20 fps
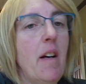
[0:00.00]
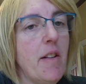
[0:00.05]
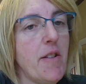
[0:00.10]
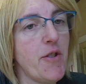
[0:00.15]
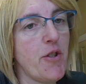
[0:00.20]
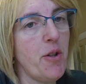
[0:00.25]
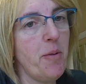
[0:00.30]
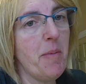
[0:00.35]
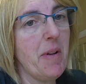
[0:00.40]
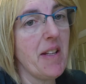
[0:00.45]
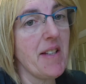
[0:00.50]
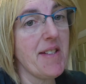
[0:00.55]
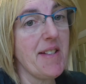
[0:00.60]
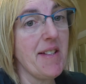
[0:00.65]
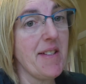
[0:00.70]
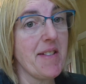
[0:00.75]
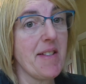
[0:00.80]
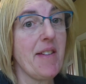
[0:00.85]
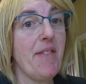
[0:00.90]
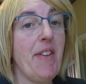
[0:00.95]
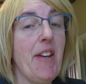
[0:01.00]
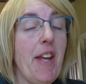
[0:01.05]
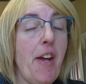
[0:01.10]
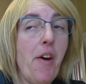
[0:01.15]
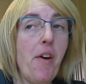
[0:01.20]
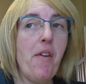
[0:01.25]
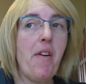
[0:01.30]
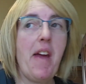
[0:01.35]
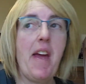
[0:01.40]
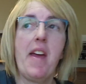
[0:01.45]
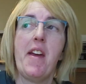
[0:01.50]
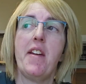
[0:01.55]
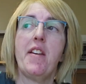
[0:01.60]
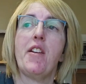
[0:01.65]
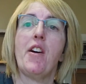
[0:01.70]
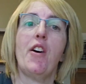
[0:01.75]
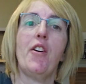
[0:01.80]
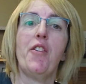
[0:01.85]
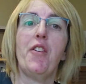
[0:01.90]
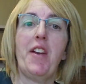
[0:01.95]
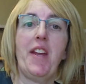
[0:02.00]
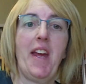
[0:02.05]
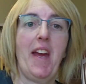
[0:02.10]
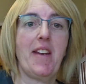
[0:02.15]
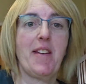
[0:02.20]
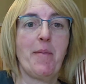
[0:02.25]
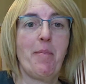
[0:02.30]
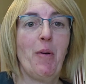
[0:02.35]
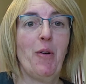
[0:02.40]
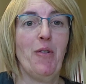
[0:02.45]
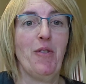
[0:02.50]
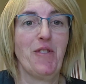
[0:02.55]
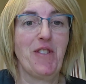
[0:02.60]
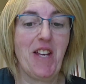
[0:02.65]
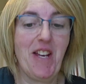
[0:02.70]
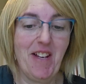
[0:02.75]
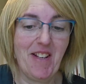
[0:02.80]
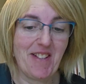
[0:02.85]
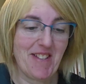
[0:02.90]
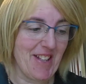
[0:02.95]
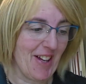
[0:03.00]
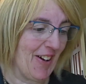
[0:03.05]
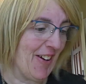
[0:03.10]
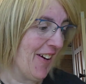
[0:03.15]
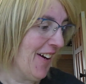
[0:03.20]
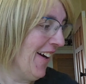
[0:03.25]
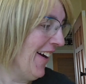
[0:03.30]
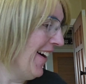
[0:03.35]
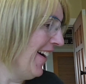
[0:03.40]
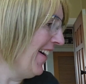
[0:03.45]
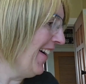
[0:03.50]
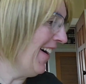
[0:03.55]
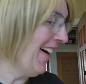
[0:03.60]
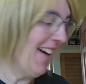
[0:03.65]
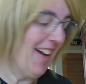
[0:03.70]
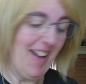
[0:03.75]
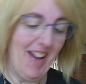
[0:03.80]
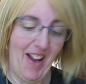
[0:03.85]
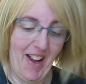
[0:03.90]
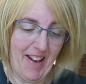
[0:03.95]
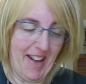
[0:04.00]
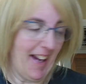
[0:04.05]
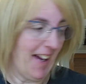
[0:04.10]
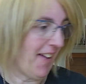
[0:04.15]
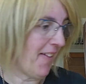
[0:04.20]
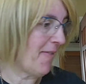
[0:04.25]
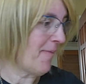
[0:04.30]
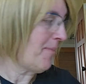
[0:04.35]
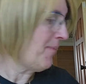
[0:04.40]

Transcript: 2 minutes into the video and I already had to pause. So okay,